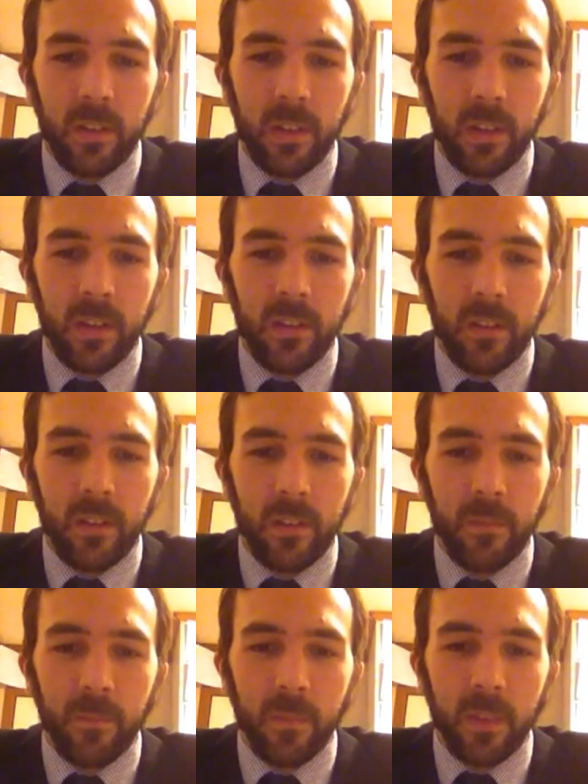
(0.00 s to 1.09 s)
And
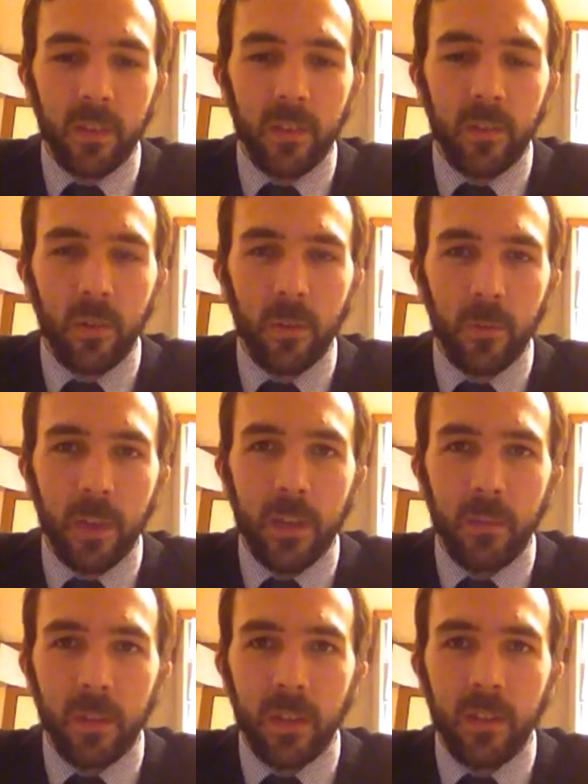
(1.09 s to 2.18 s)
this whole
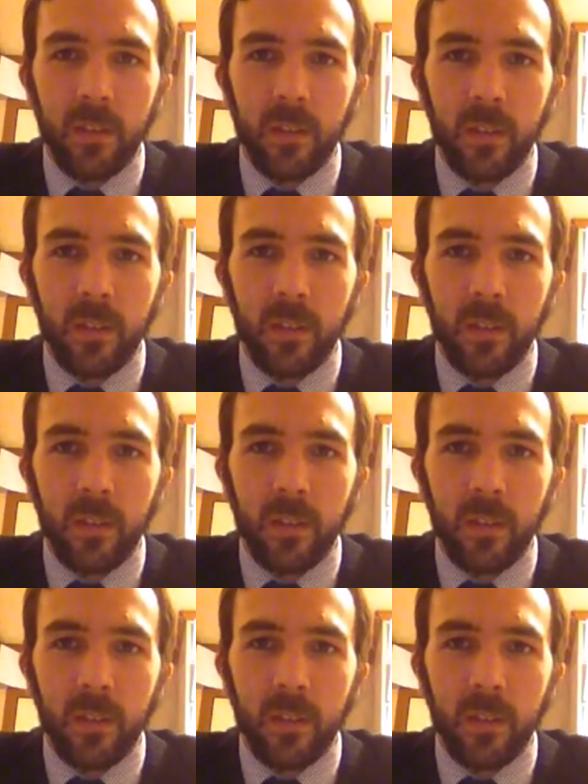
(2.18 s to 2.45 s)
family,